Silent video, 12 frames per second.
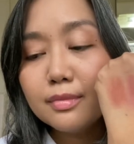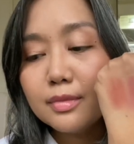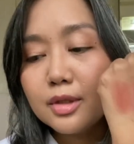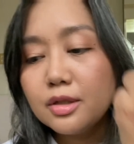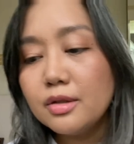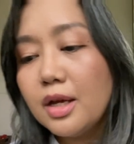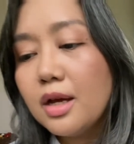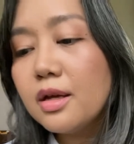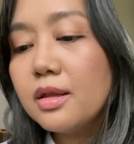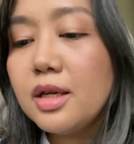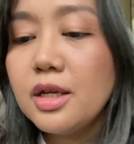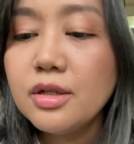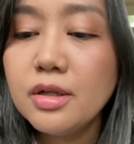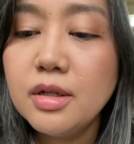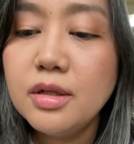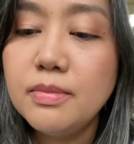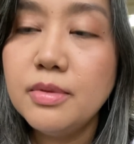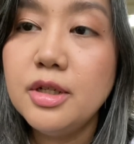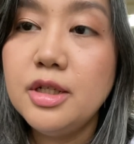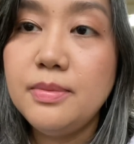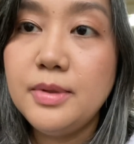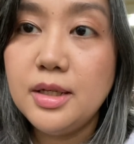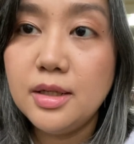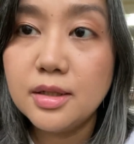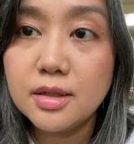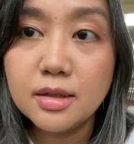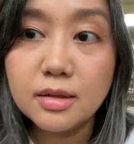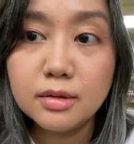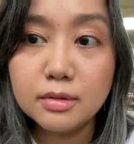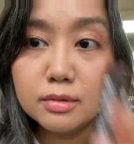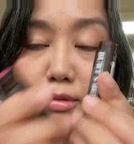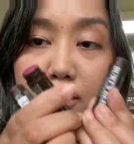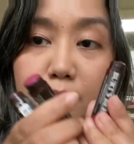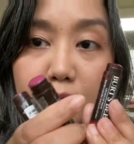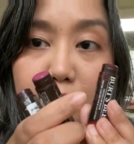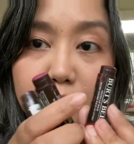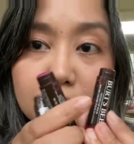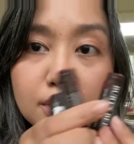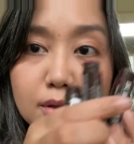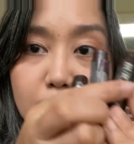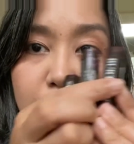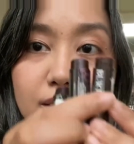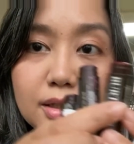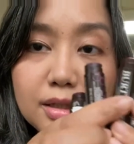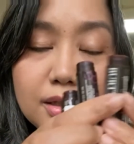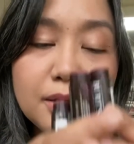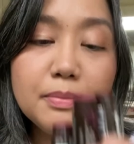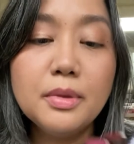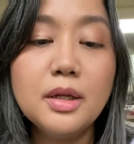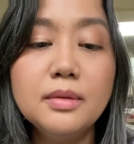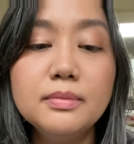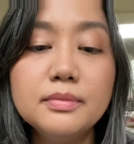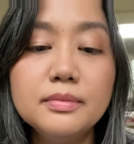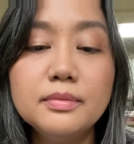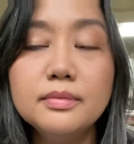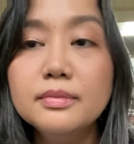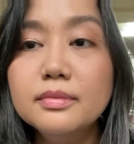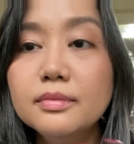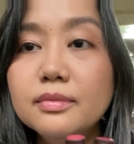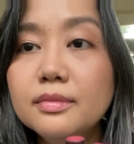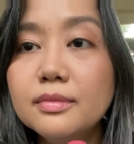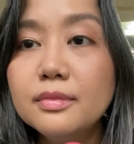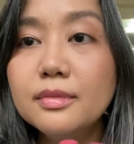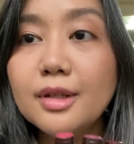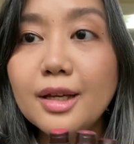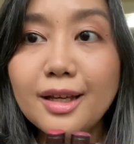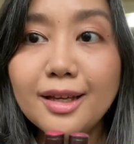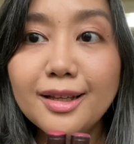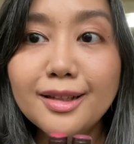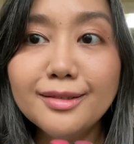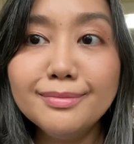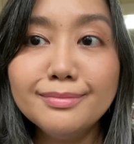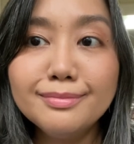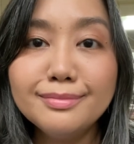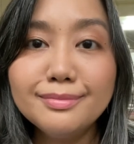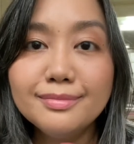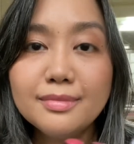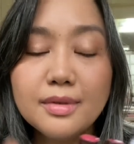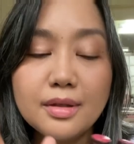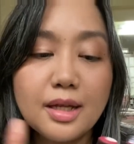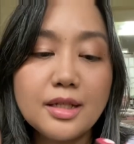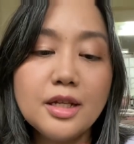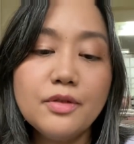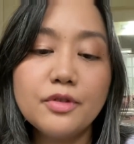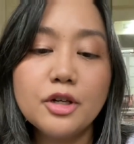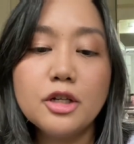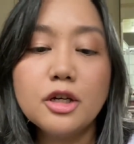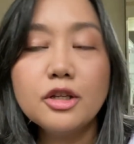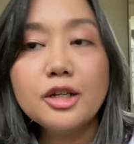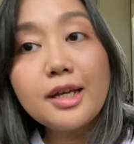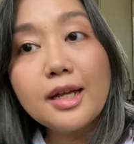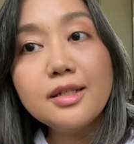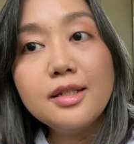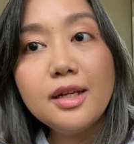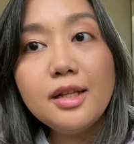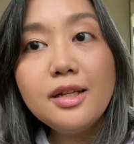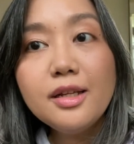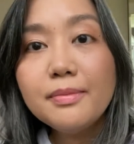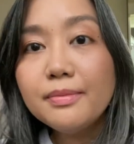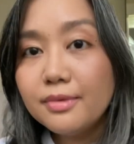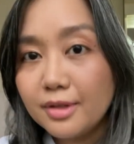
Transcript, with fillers: So yeah, these are the Burt's Bees. Did the lip balm. And that's it for another Katsy Daily Lip.